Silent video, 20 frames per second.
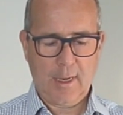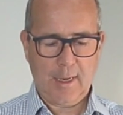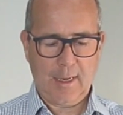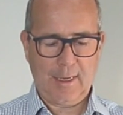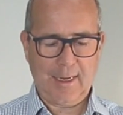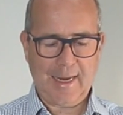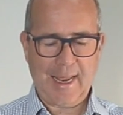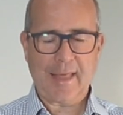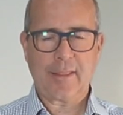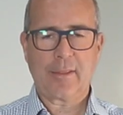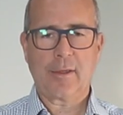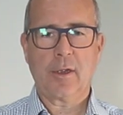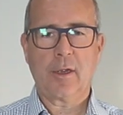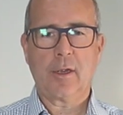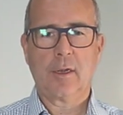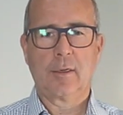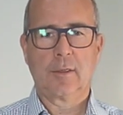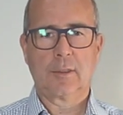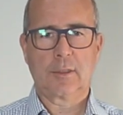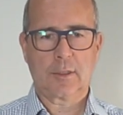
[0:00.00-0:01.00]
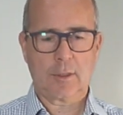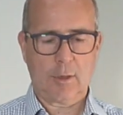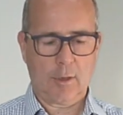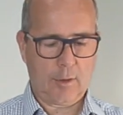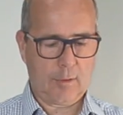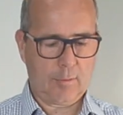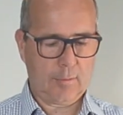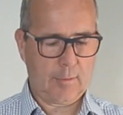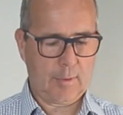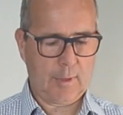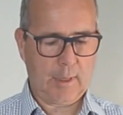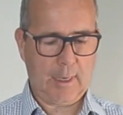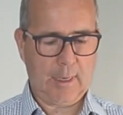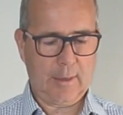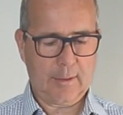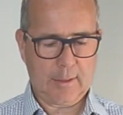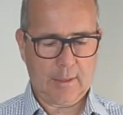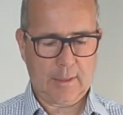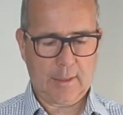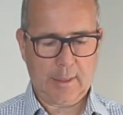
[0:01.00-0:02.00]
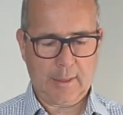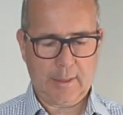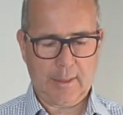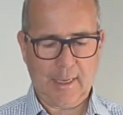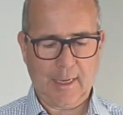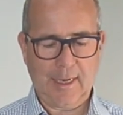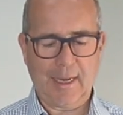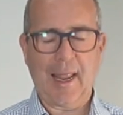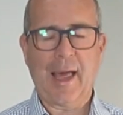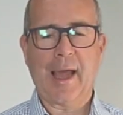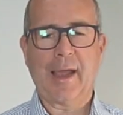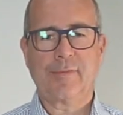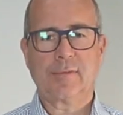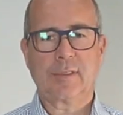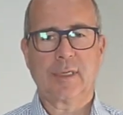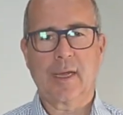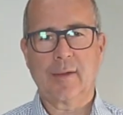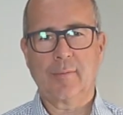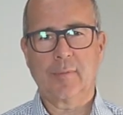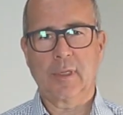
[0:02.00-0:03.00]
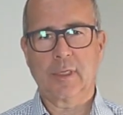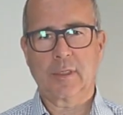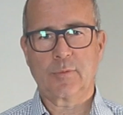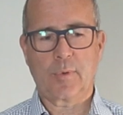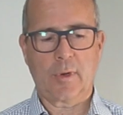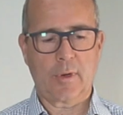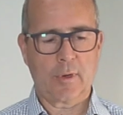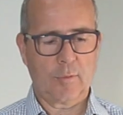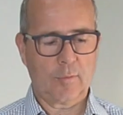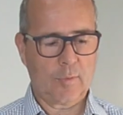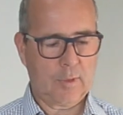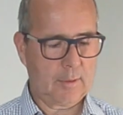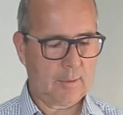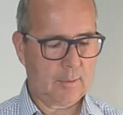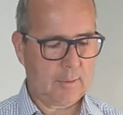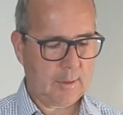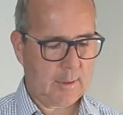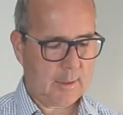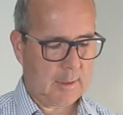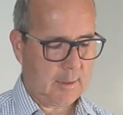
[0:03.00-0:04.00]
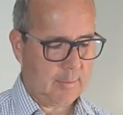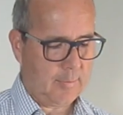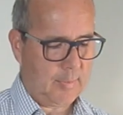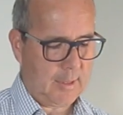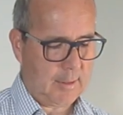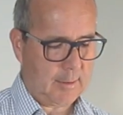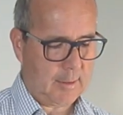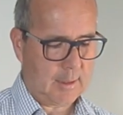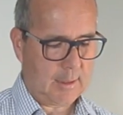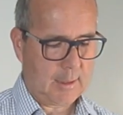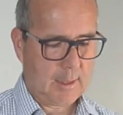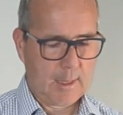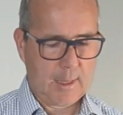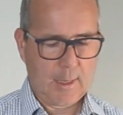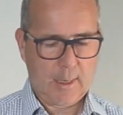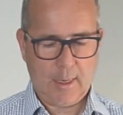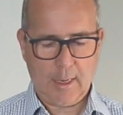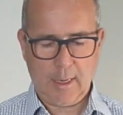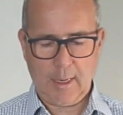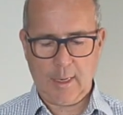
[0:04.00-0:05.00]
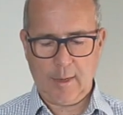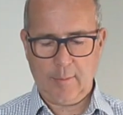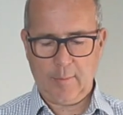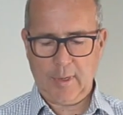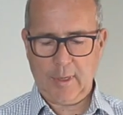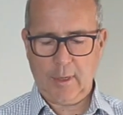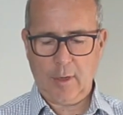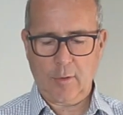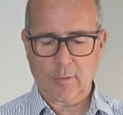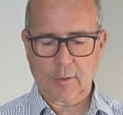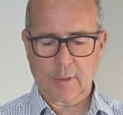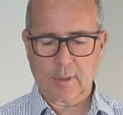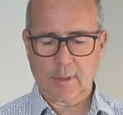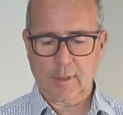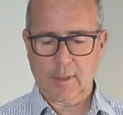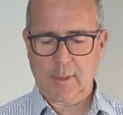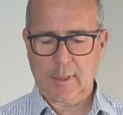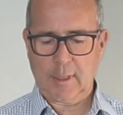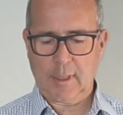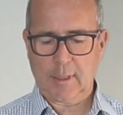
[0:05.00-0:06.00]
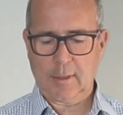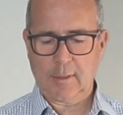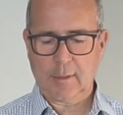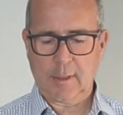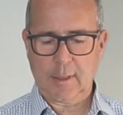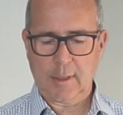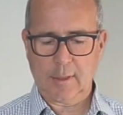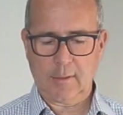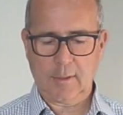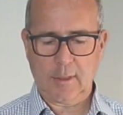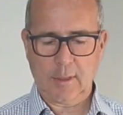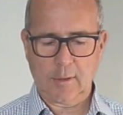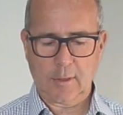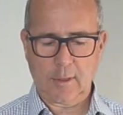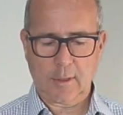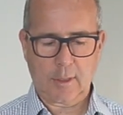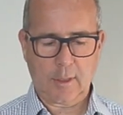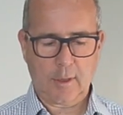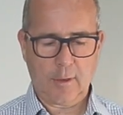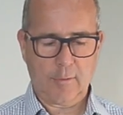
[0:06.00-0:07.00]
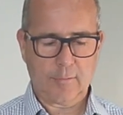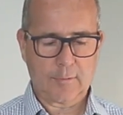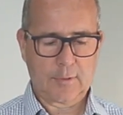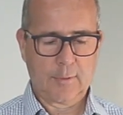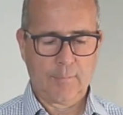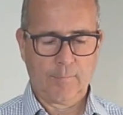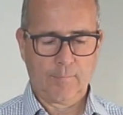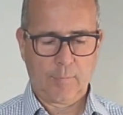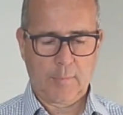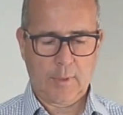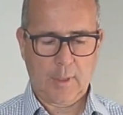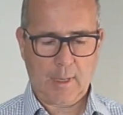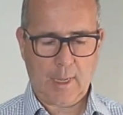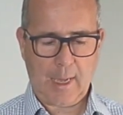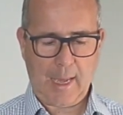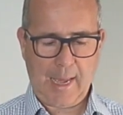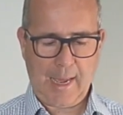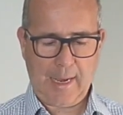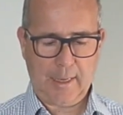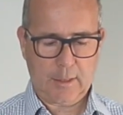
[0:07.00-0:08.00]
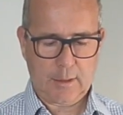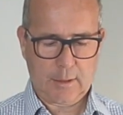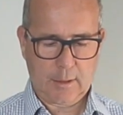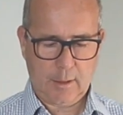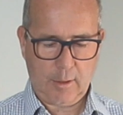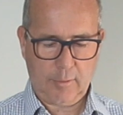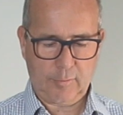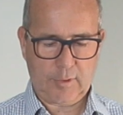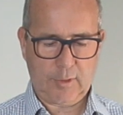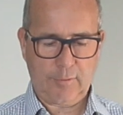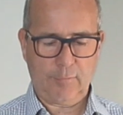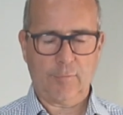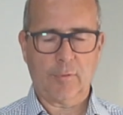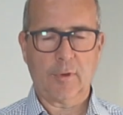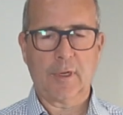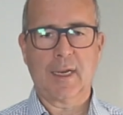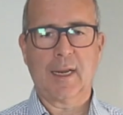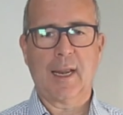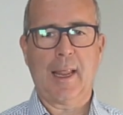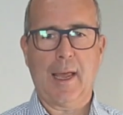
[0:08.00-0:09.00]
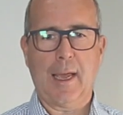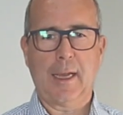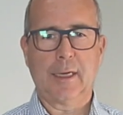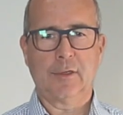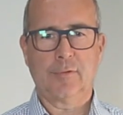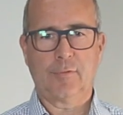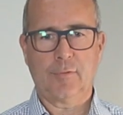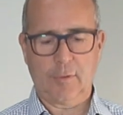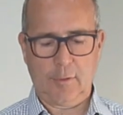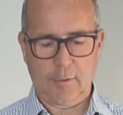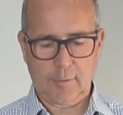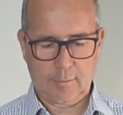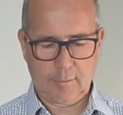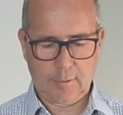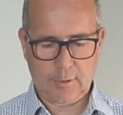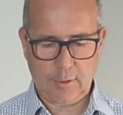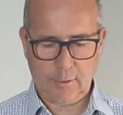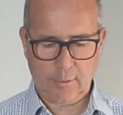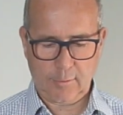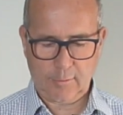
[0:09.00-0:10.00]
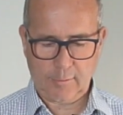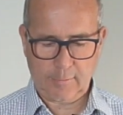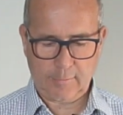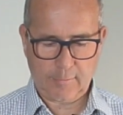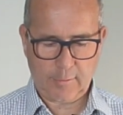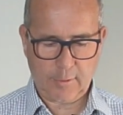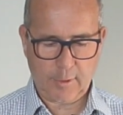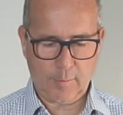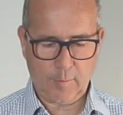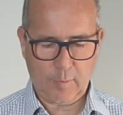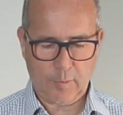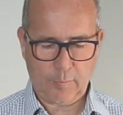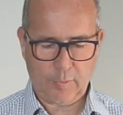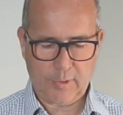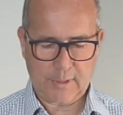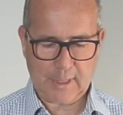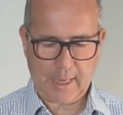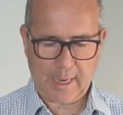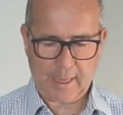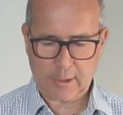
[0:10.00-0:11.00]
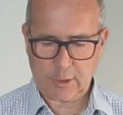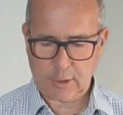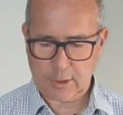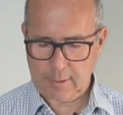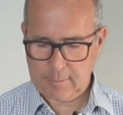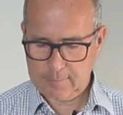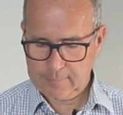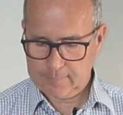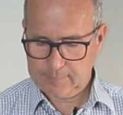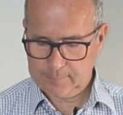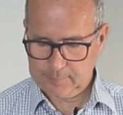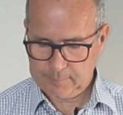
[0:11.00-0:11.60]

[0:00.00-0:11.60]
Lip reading: leather, so the lifetime of this product will be a bit longer than the other gloves, and obviously fully lined for sort of thermal protection.